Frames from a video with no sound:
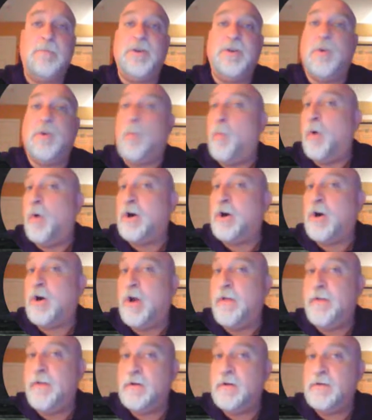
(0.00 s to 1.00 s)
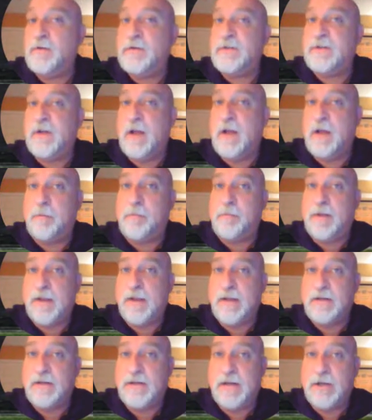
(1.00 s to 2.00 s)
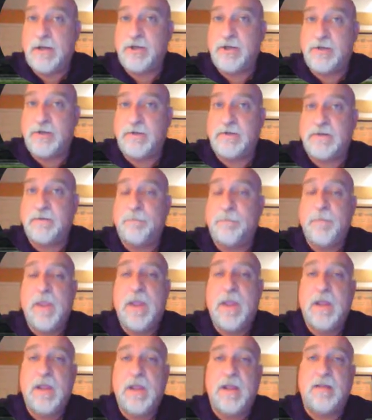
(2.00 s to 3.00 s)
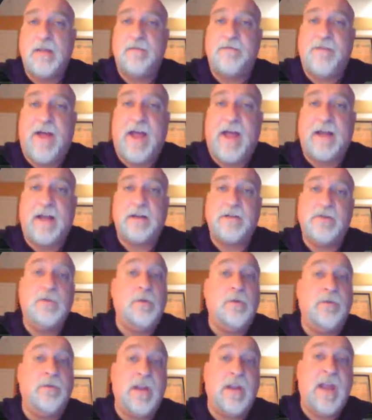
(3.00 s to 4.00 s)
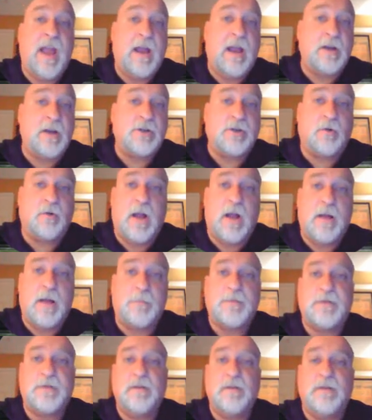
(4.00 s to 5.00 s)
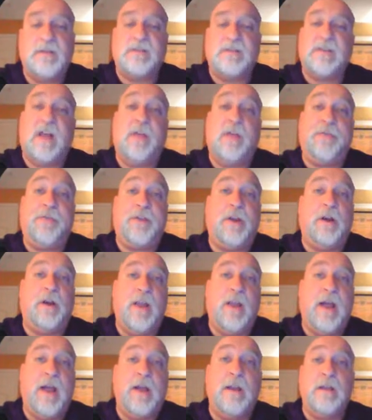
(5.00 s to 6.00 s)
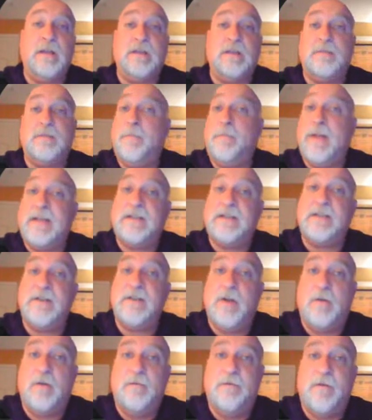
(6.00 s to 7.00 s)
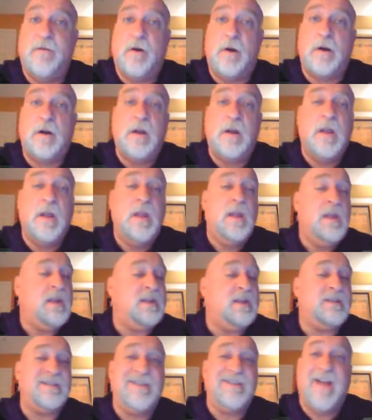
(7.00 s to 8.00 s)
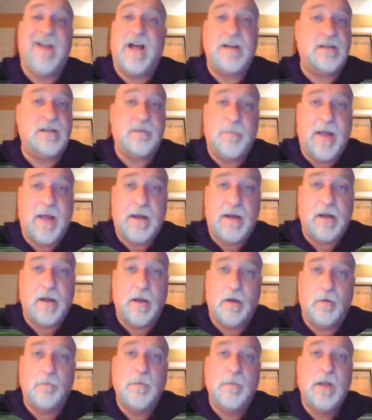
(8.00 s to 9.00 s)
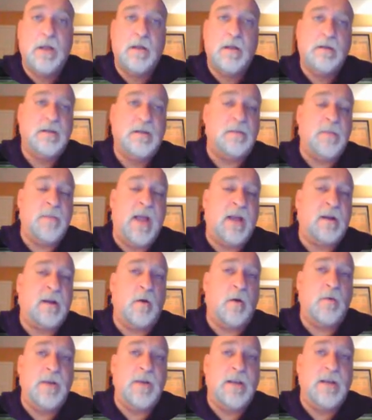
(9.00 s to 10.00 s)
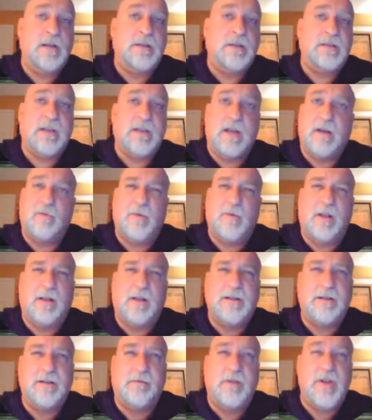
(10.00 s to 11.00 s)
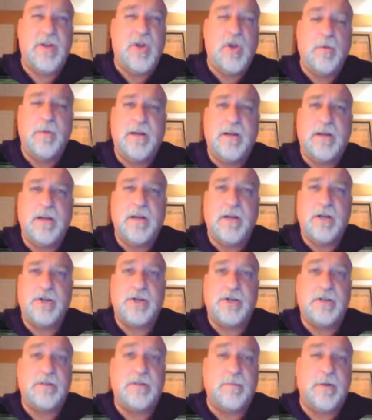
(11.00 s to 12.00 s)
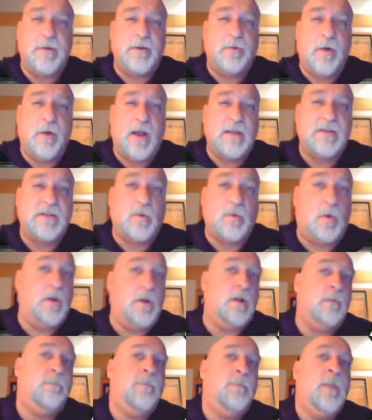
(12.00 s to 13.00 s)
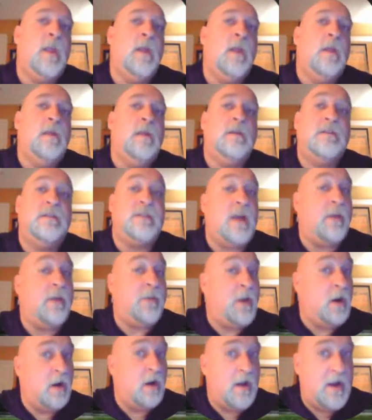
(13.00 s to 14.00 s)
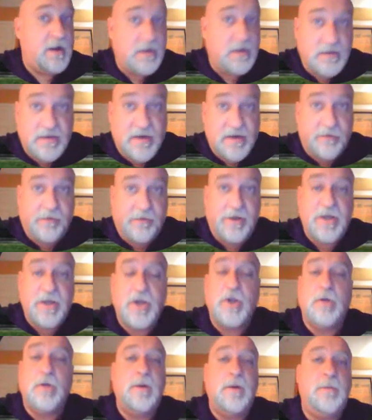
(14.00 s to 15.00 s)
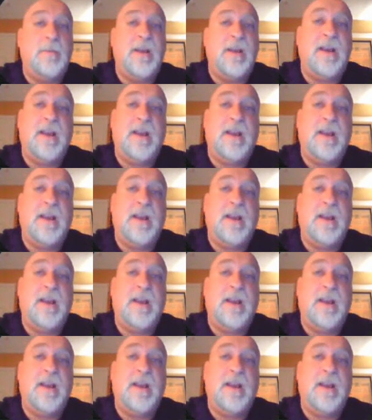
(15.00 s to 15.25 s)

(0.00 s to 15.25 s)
to work on those plantations. In fact, two of the cash crops that South Carolina is best known for is not tobacco. Tobacco needs relatively humid conditions but dry soil. South Carolina is definitely humid, but it